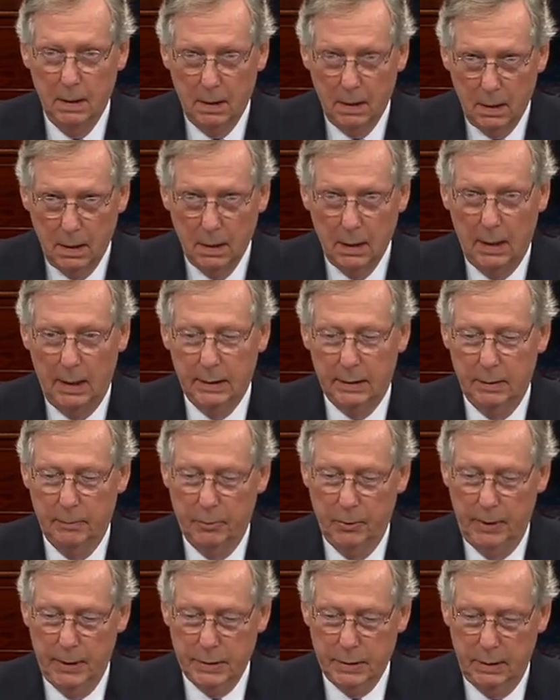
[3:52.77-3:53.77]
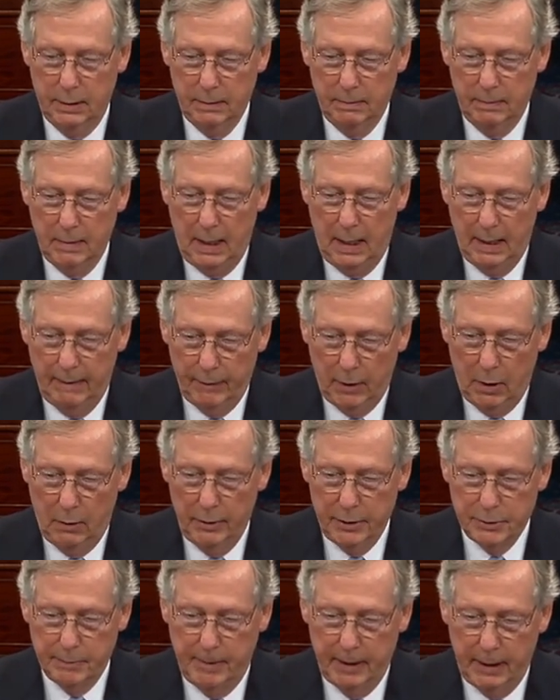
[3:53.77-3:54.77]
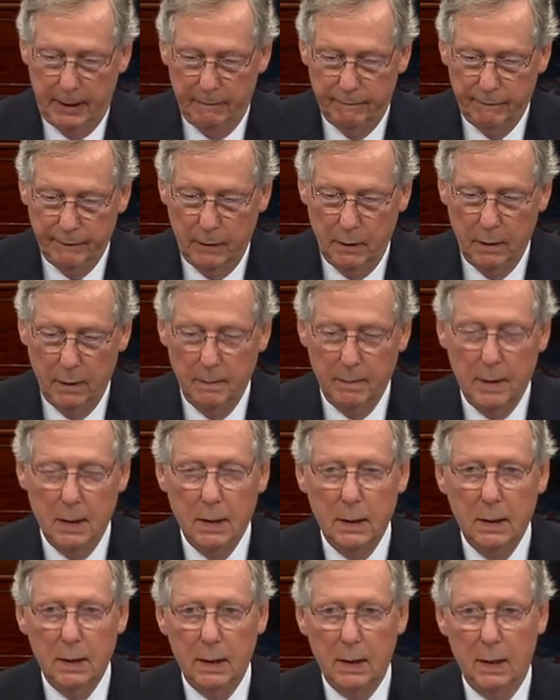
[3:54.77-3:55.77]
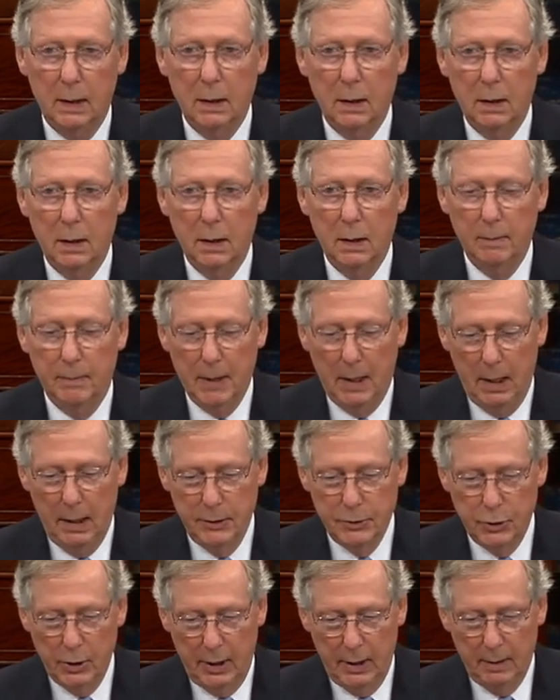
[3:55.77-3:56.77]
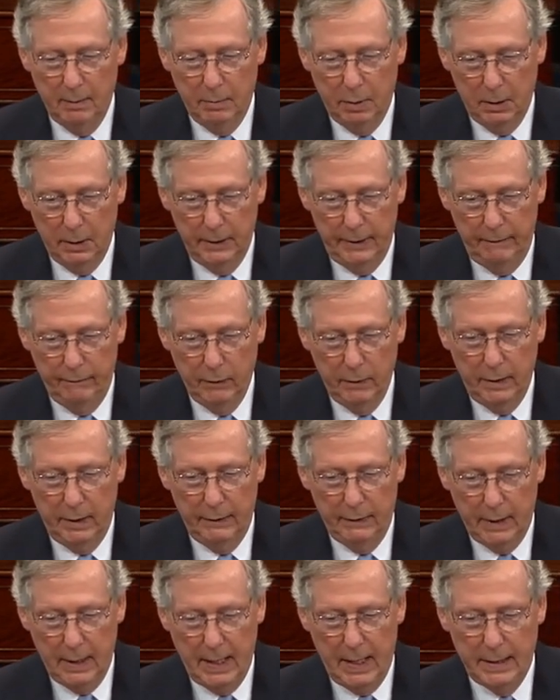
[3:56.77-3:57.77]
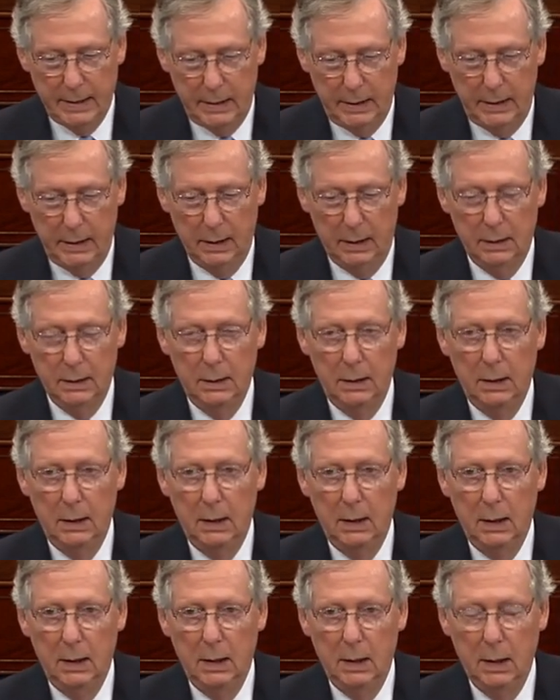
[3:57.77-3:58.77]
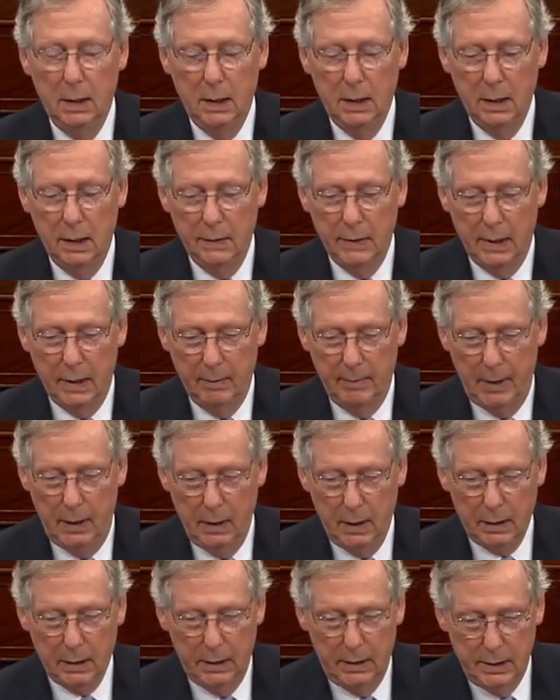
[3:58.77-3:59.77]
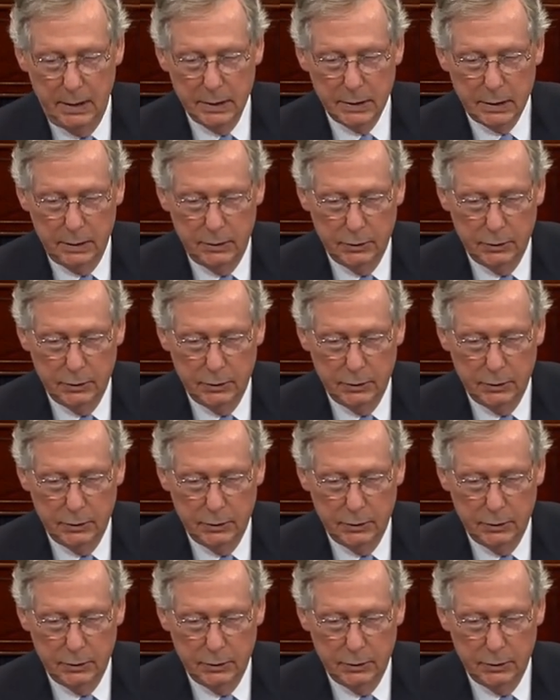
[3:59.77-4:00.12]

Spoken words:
Unlike the president, I've always been a firm and unapologetic believer in the idea that America isn't